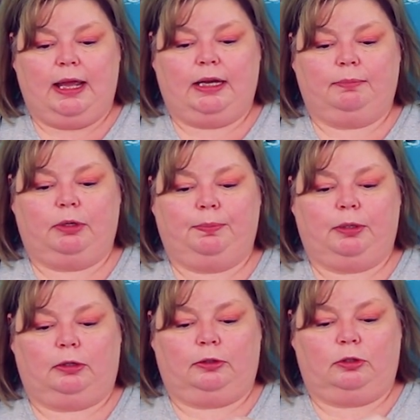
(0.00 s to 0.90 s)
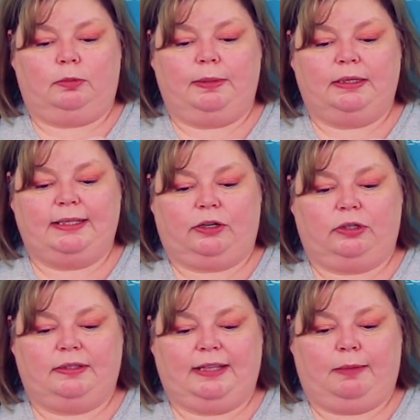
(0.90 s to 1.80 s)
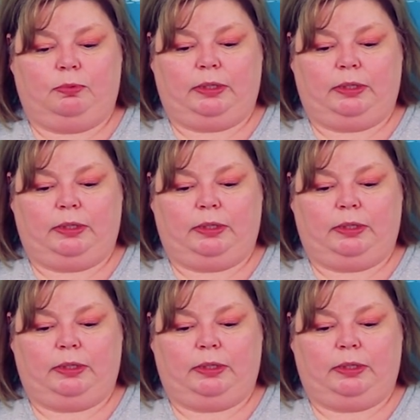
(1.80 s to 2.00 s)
and I'm going to put a little bit of decorative tape